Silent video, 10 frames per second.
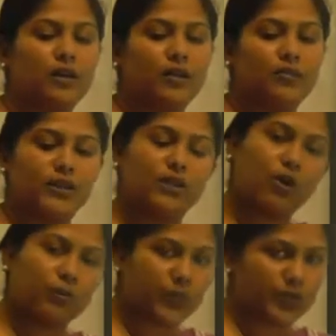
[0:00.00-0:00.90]
with
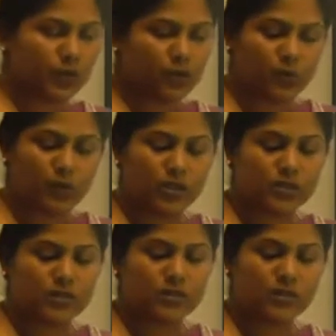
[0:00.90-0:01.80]
or without
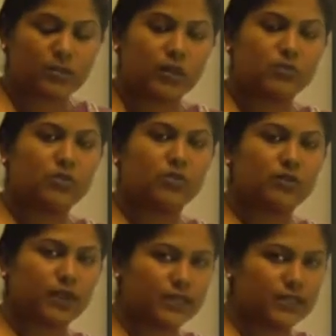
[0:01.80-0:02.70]
words. Sometimes you can
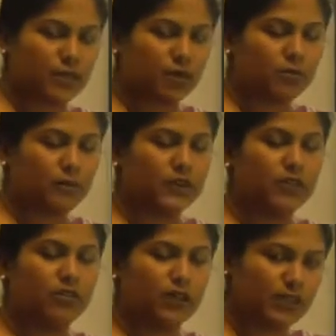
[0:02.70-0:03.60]
write account
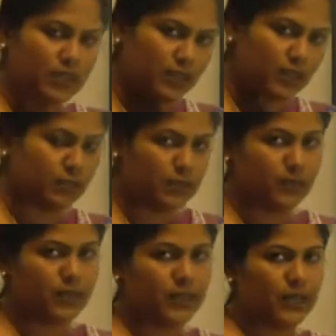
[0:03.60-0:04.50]
payee or anything in
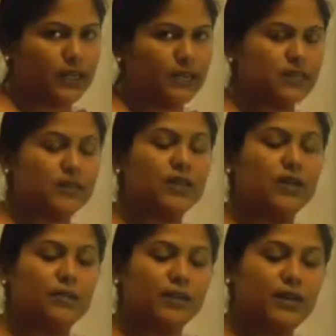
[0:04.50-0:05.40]
between the lines,
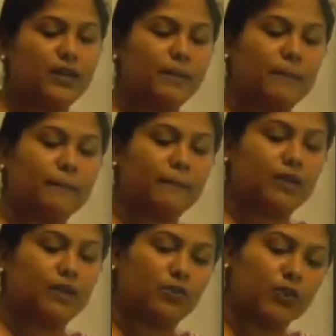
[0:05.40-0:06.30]
but
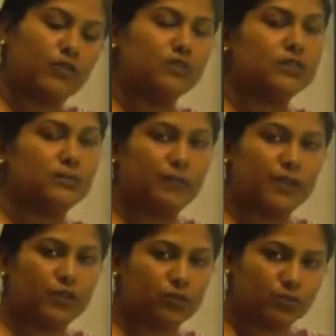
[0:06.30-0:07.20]
you can even
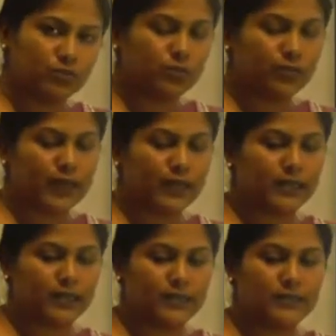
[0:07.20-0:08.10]
simply draw two
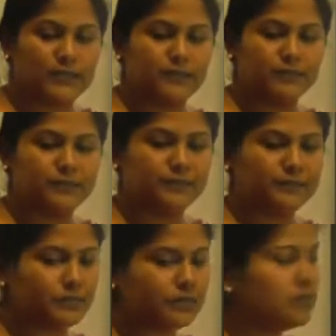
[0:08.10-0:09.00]
parallel lines.
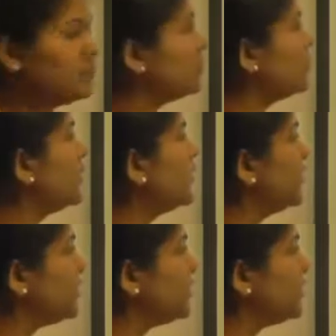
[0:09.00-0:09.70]
If a